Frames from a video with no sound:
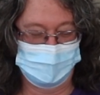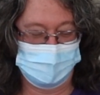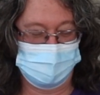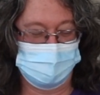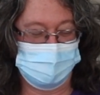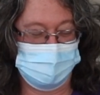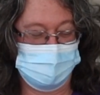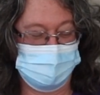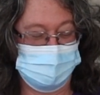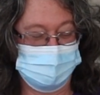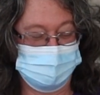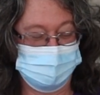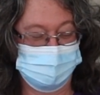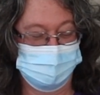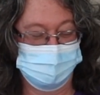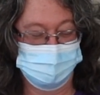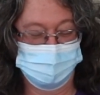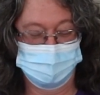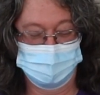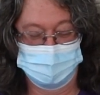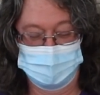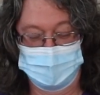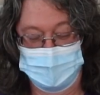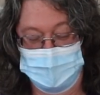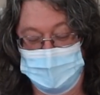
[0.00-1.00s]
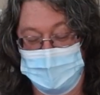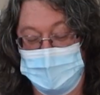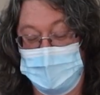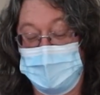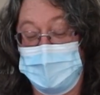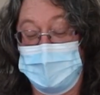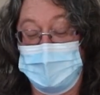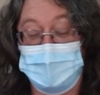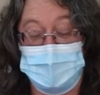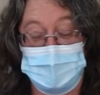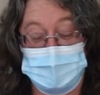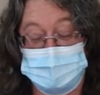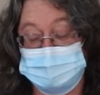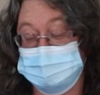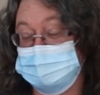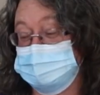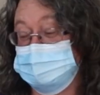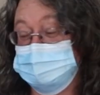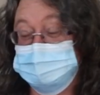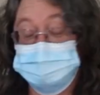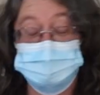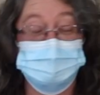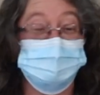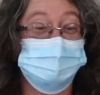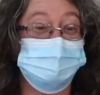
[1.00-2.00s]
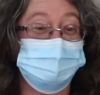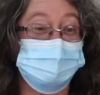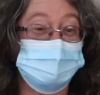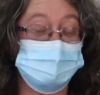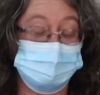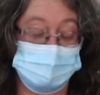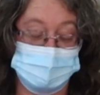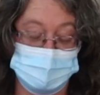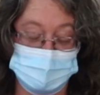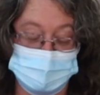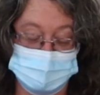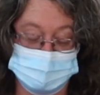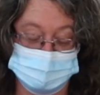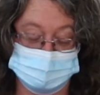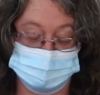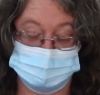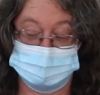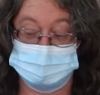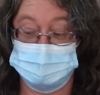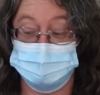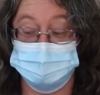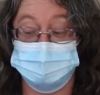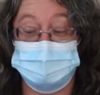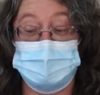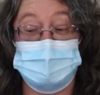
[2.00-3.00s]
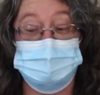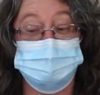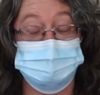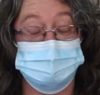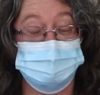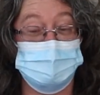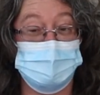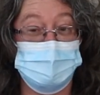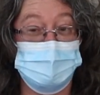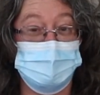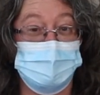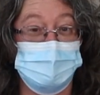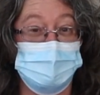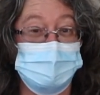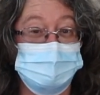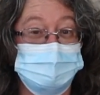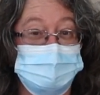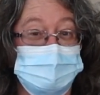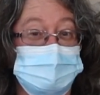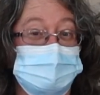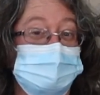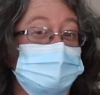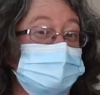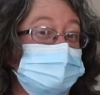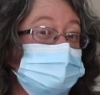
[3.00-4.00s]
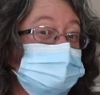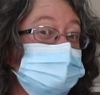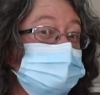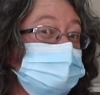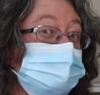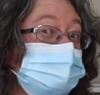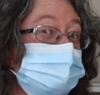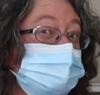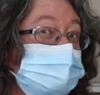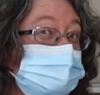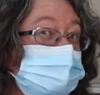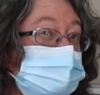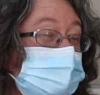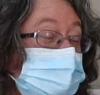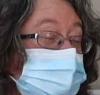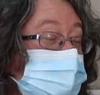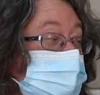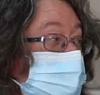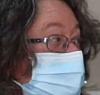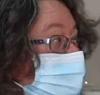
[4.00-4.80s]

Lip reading: And 2 to 4 players, but more because it's